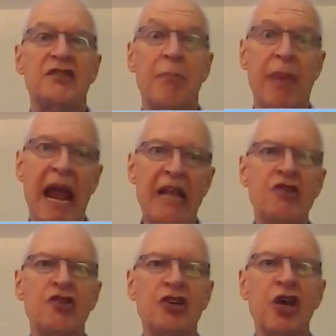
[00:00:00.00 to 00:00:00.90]
a
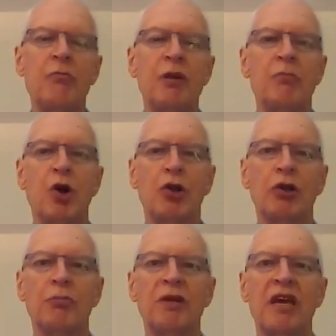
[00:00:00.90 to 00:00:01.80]
pan-genomic
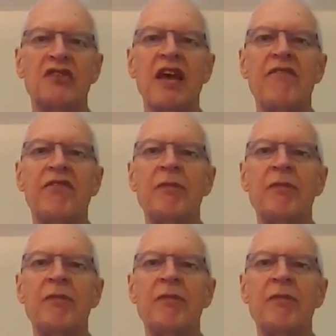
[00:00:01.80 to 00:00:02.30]
model because every